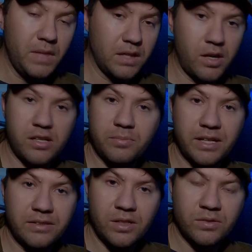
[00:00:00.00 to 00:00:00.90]
Not a
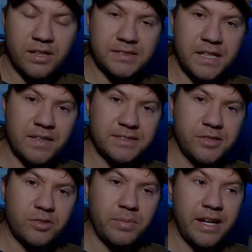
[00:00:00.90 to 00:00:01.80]
big deal. Not saying that's
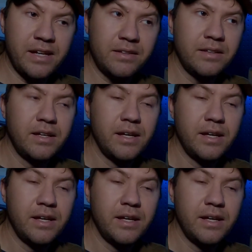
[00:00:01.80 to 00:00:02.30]
good or bad.